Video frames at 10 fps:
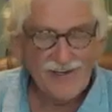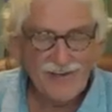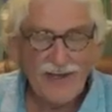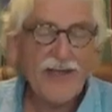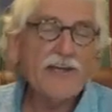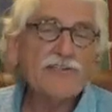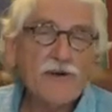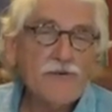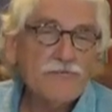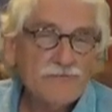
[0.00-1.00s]
Thank
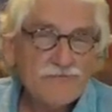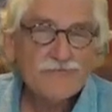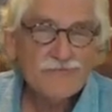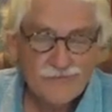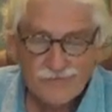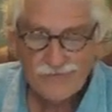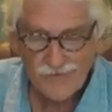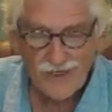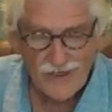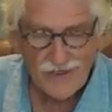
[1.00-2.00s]
Esther.
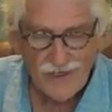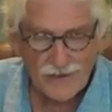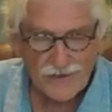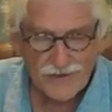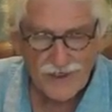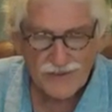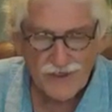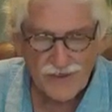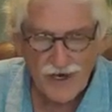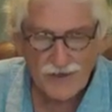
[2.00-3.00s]
Esther said,
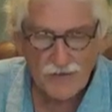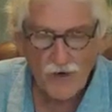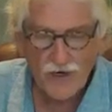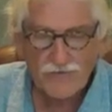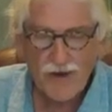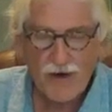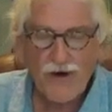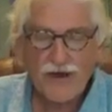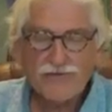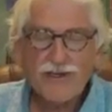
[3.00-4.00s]
"Dear Dr. Morse, my
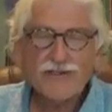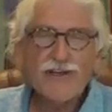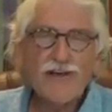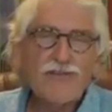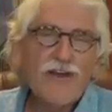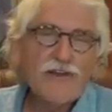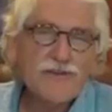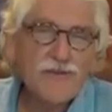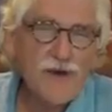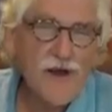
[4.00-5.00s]
ray of sunshine." Thank you,
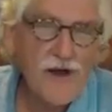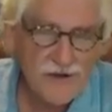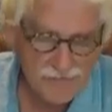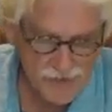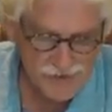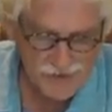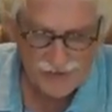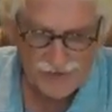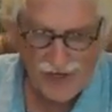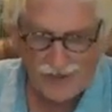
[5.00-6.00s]
sweetheart.
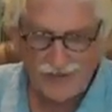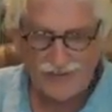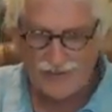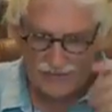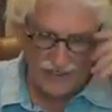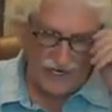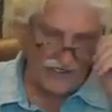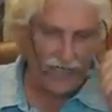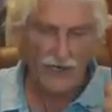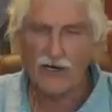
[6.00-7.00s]
Appreciate that. I
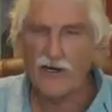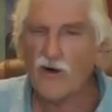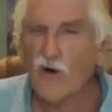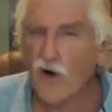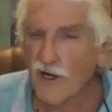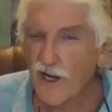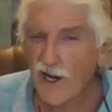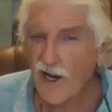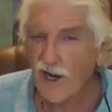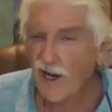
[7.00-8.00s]
can get a little
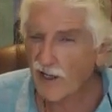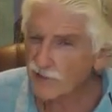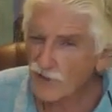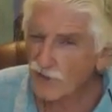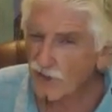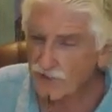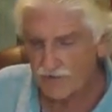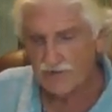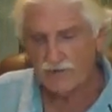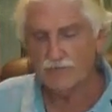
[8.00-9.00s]
quirky, Esther.
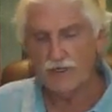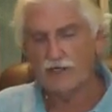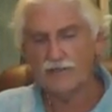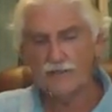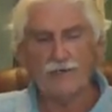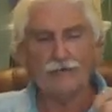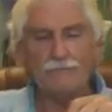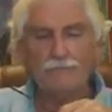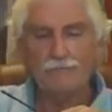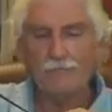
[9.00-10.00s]
But,
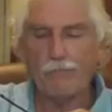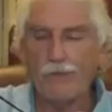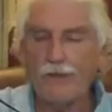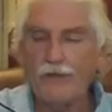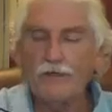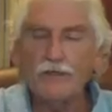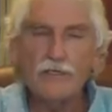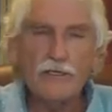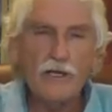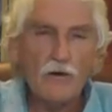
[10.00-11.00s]

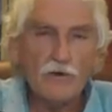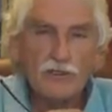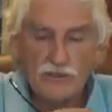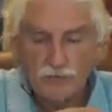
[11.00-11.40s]
when you